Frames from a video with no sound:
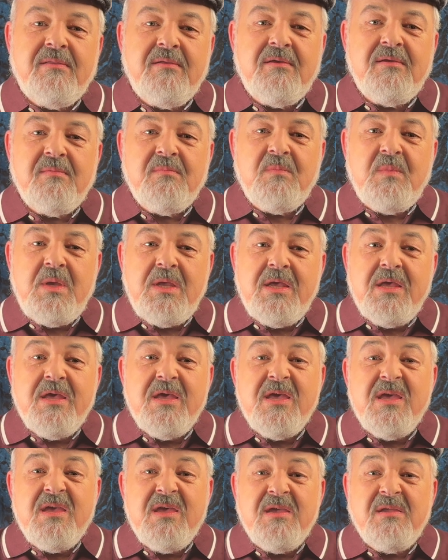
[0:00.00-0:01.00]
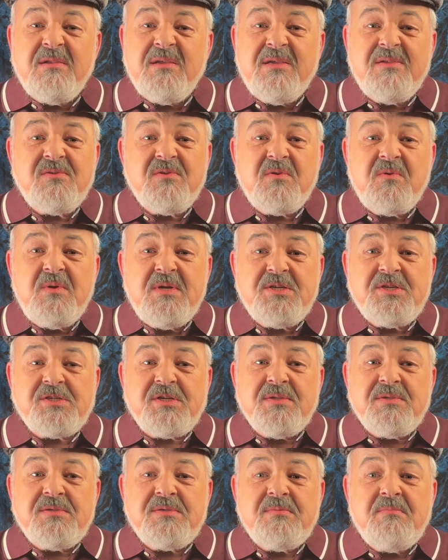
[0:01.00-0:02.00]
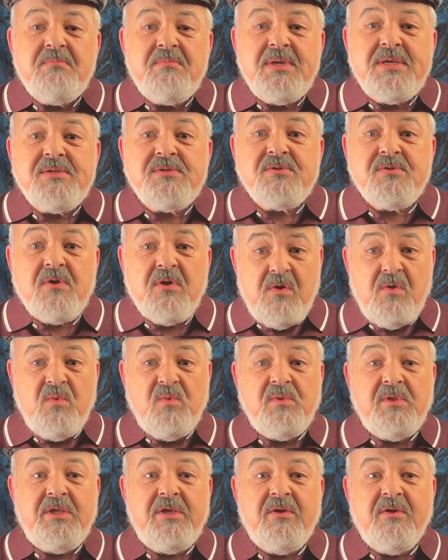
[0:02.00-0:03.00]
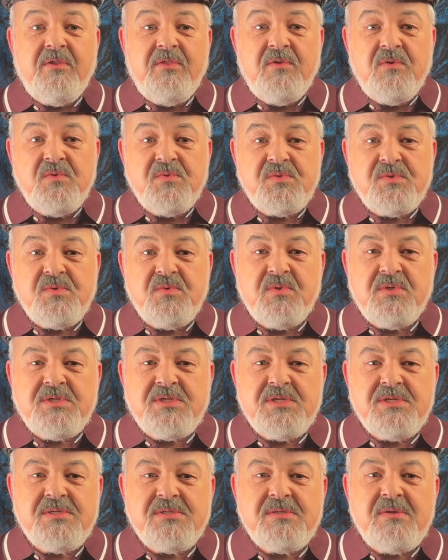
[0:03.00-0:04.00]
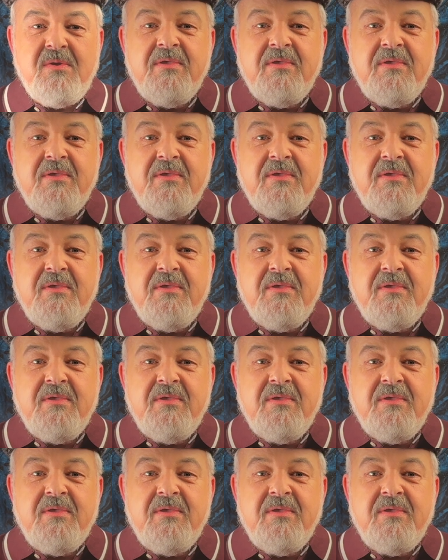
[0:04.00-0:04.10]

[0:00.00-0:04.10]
them, and answer questions based only on those sources.